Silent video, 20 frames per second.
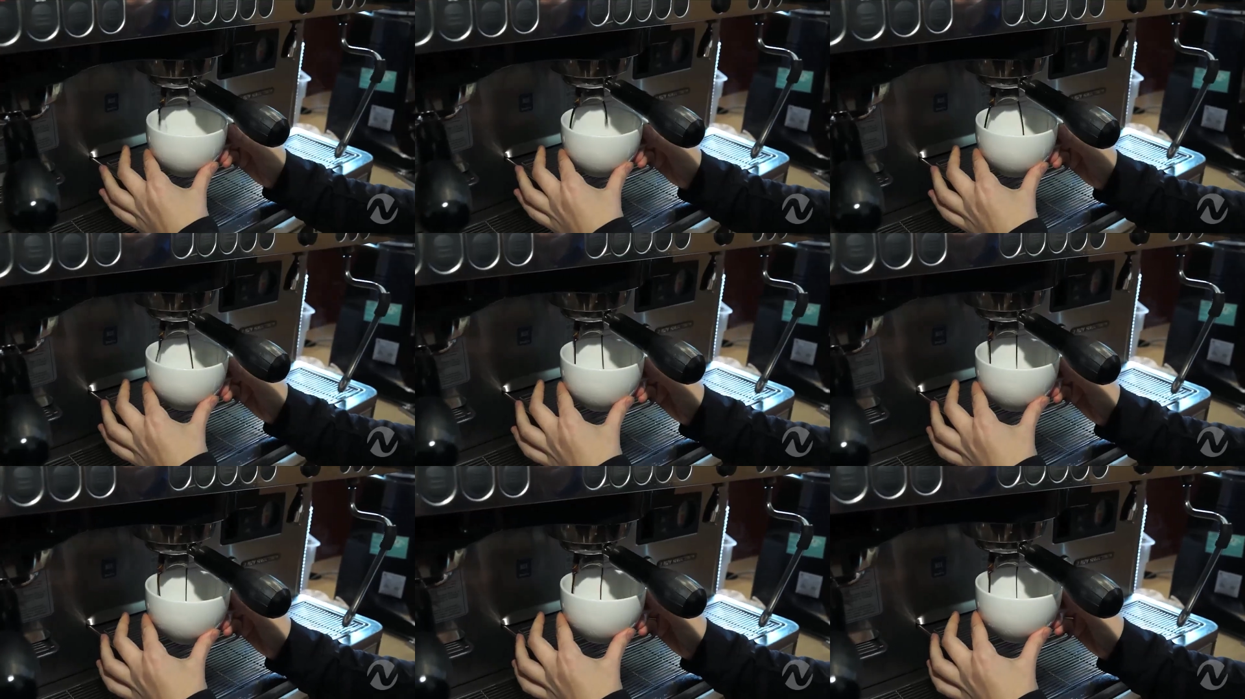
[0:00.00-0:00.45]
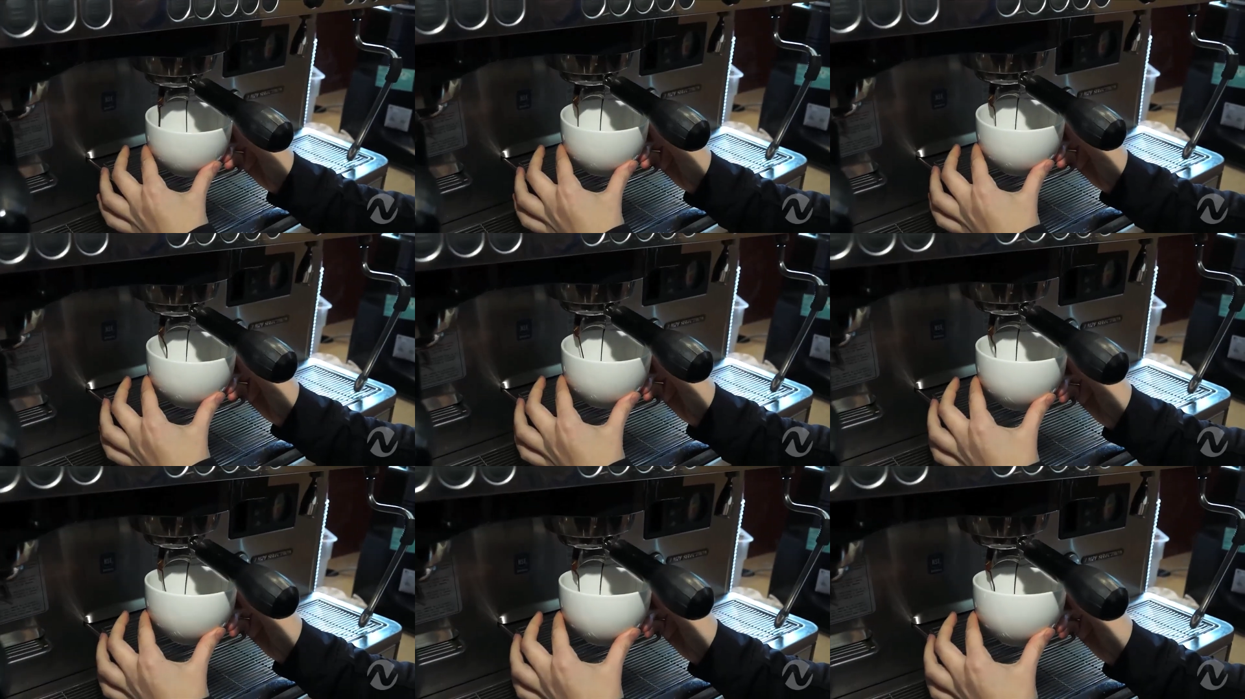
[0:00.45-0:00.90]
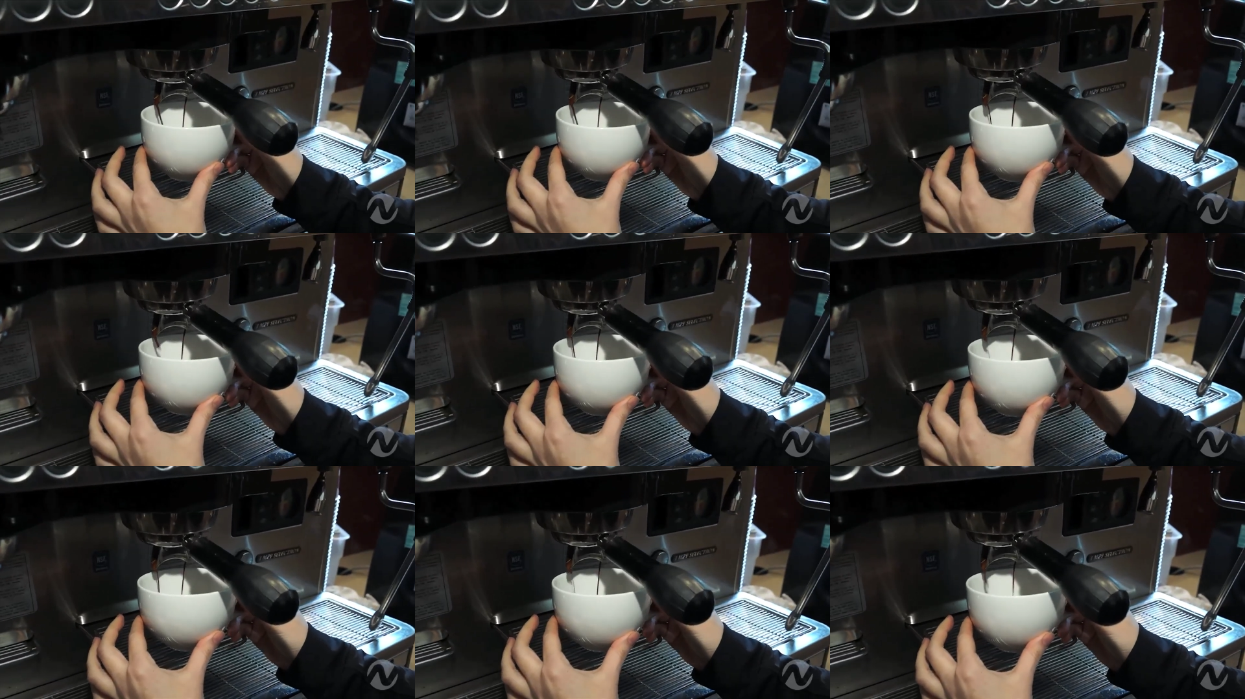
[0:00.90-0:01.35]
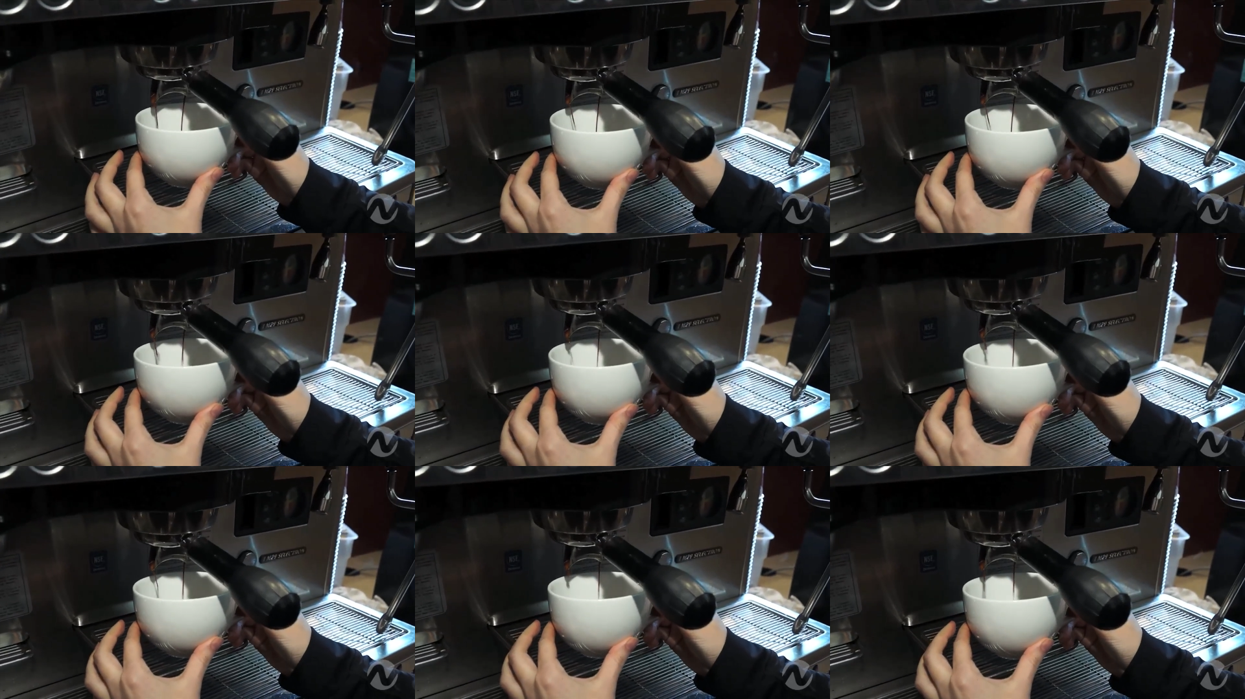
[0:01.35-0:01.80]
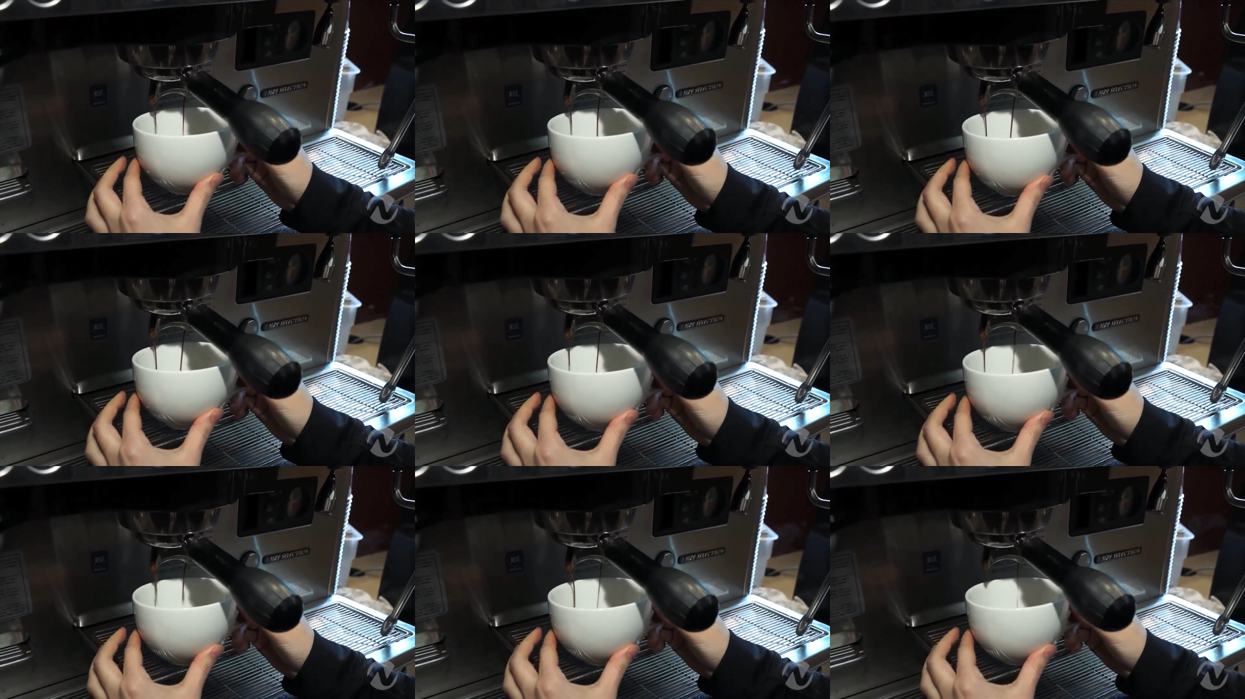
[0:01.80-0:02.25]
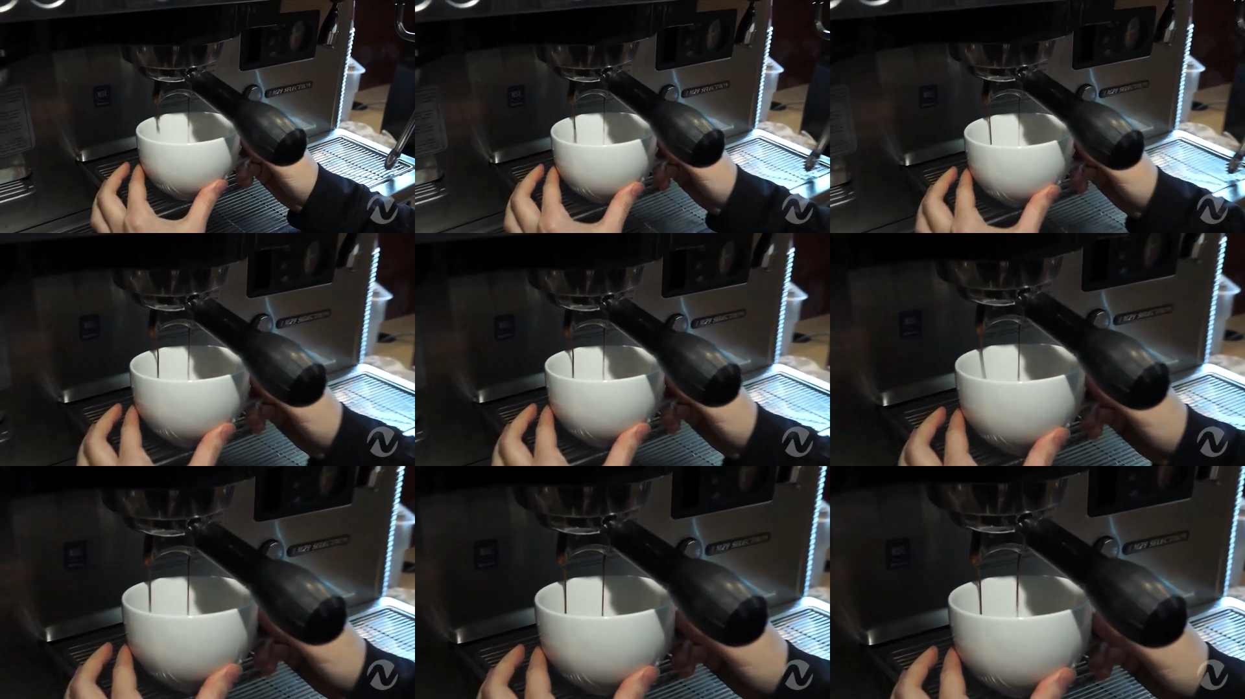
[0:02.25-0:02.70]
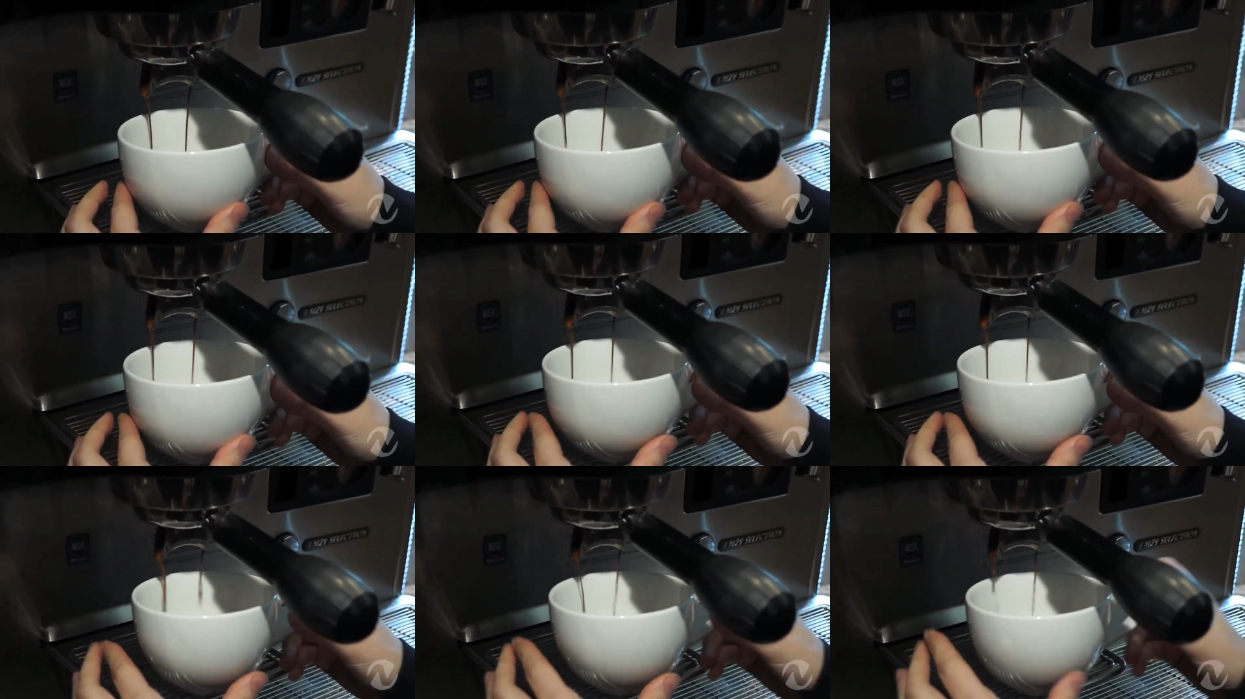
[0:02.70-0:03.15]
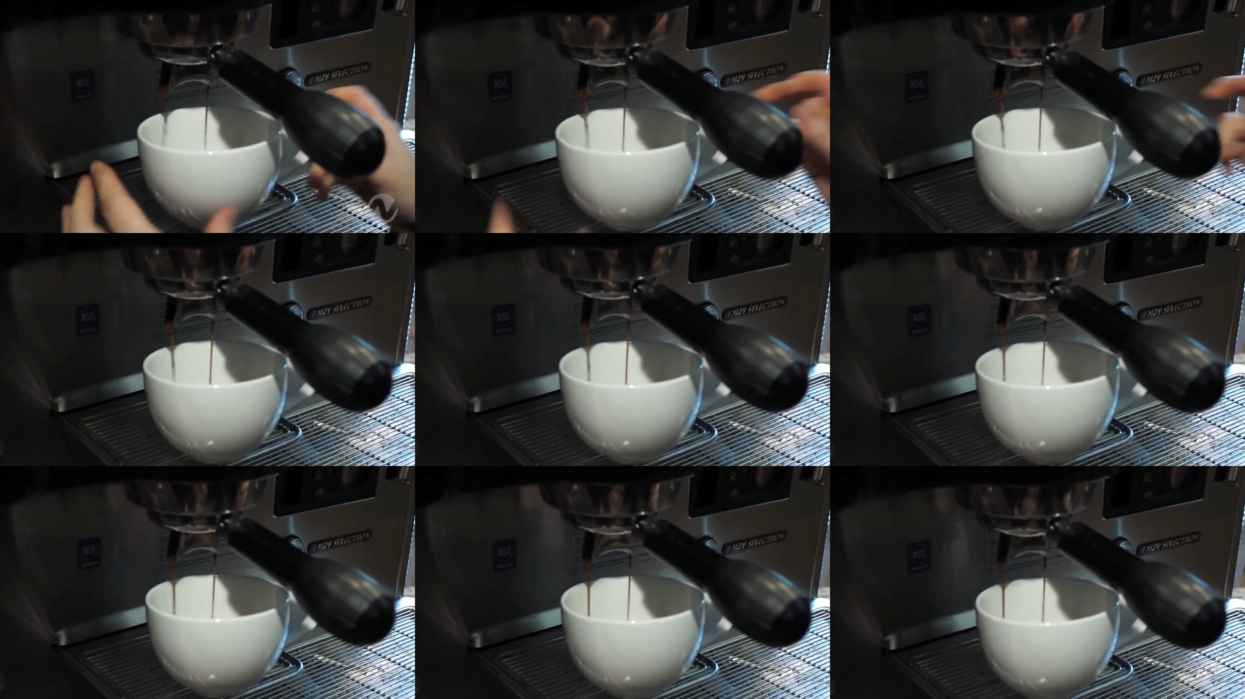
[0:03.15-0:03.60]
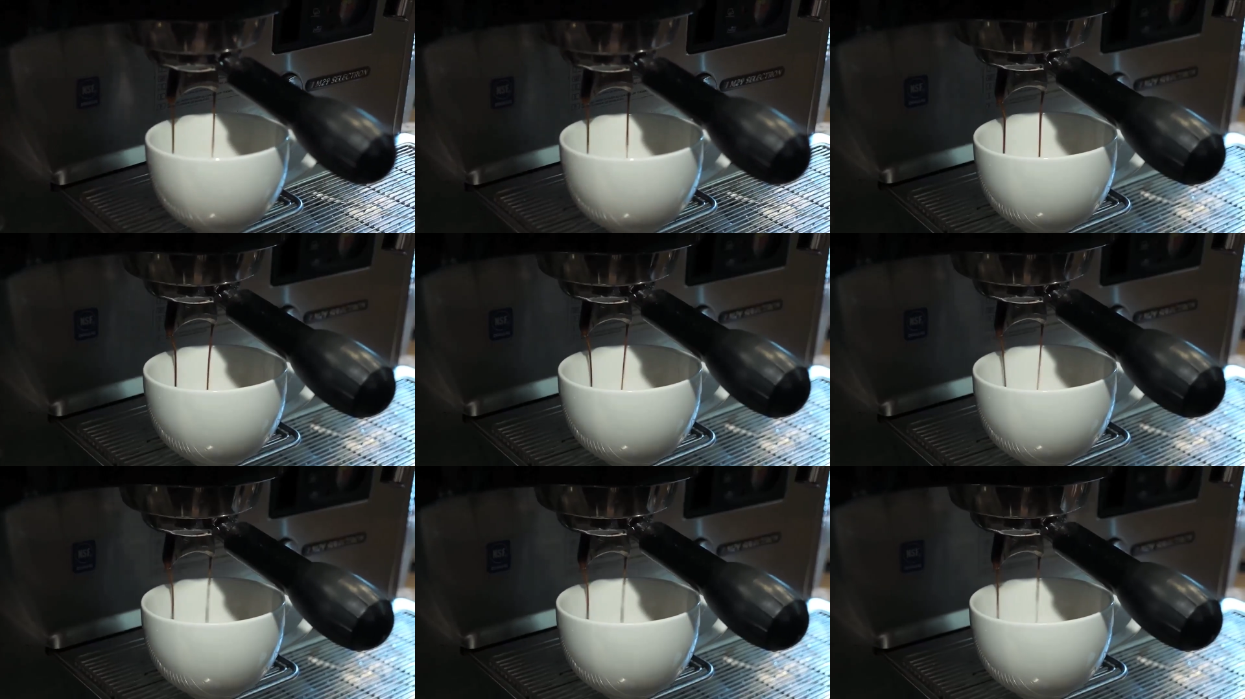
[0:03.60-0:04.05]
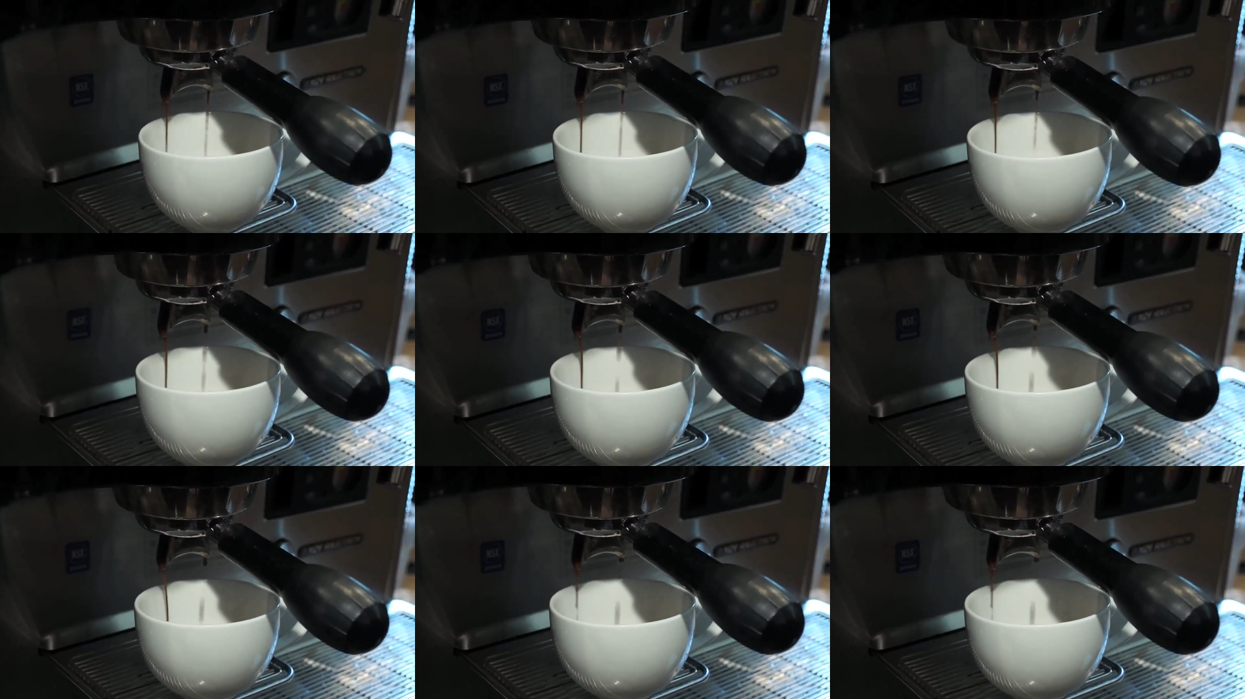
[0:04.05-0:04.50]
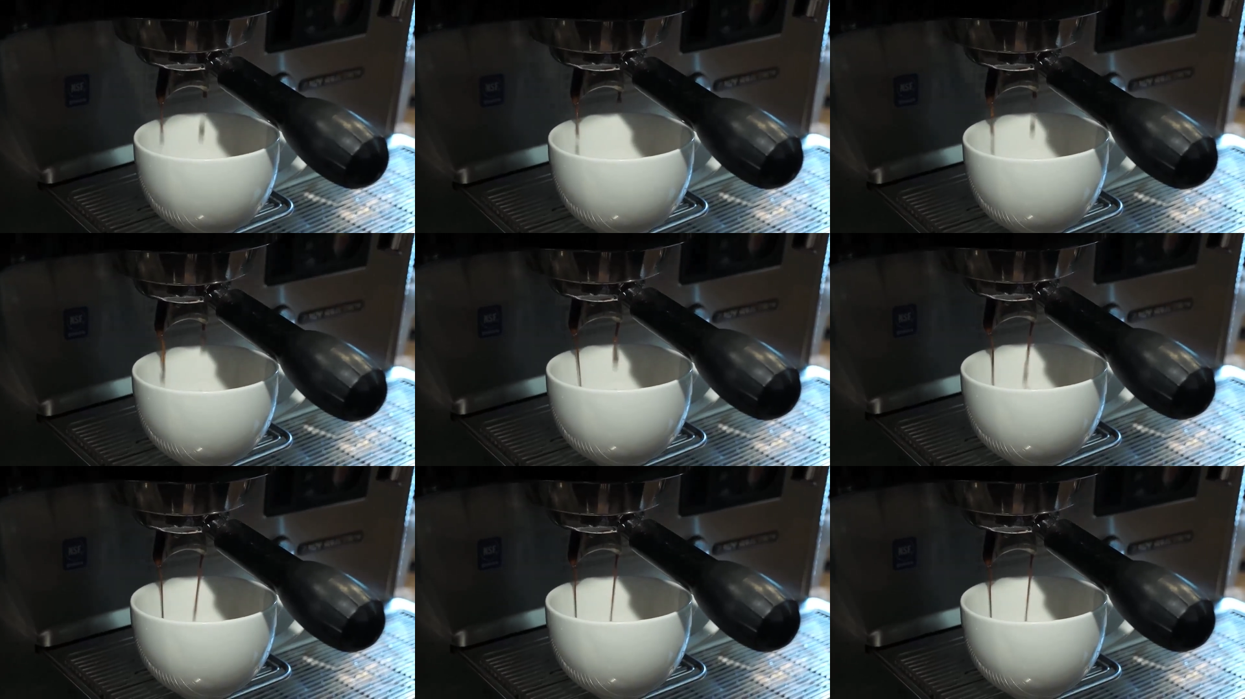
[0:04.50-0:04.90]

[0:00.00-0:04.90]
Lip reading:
[unreadable: no face in view]